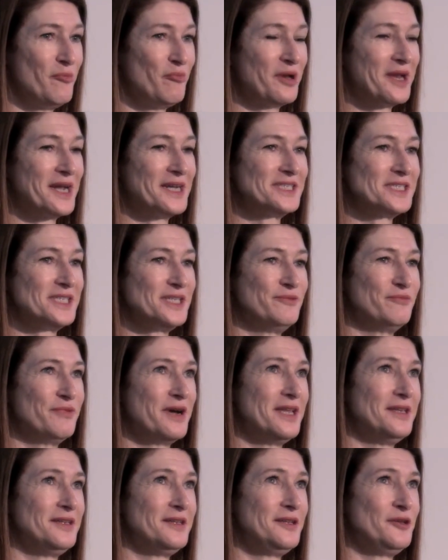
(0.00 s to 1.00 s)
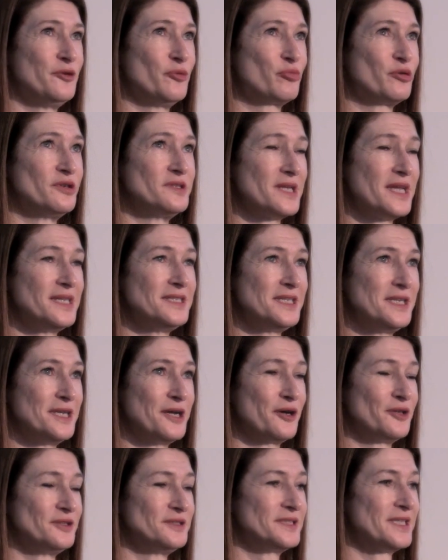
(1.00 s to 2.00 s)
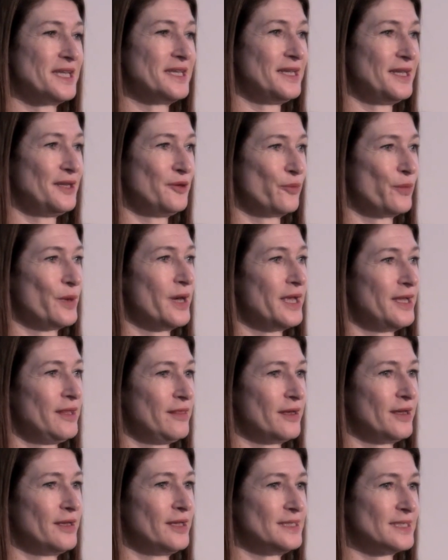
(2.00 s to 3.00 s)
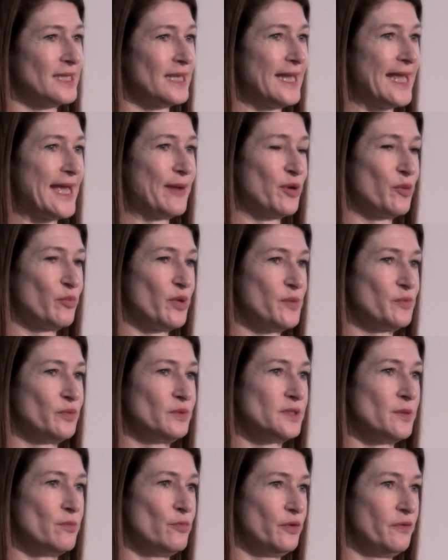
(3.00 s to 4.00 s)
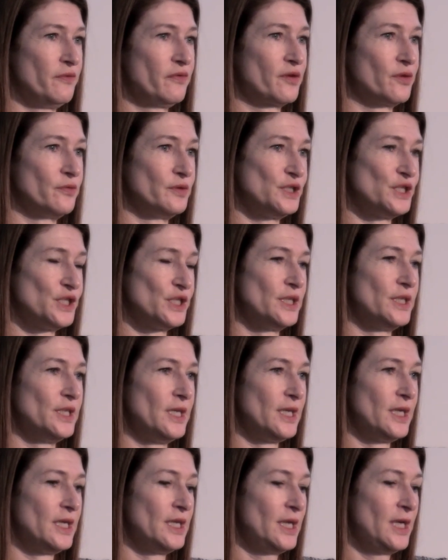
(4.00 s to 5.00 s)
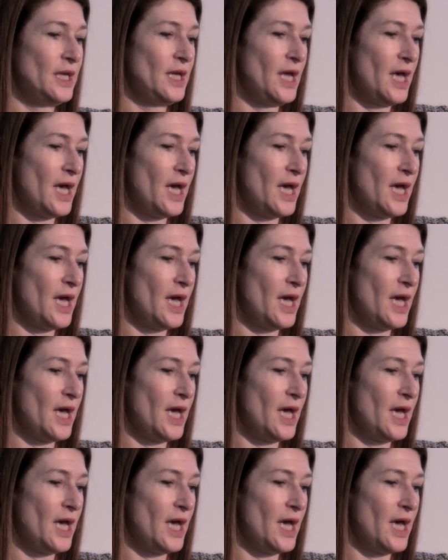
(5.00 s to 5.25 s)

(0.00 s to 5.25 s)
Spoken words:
but actually when you're presenting content in a way that is allowing people to move through a journey